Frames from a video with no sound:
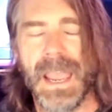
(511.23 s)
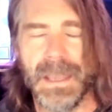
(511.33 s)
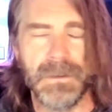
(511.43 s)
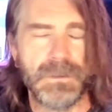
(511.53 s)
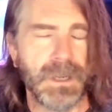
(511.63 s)

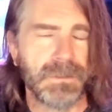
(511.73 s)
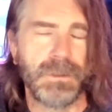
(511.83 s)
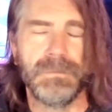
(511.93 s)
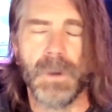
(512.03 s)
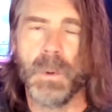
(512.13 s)
And
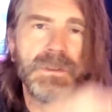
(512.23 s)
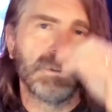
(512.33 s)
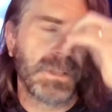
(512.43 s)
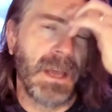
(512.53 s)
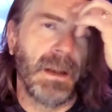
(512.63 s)
you've always
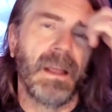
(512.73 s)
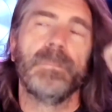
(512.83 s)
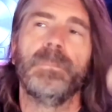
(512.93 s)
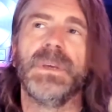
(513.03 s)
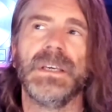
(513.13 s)
just got to
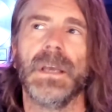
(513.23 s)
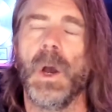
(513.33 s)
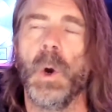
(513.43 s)
be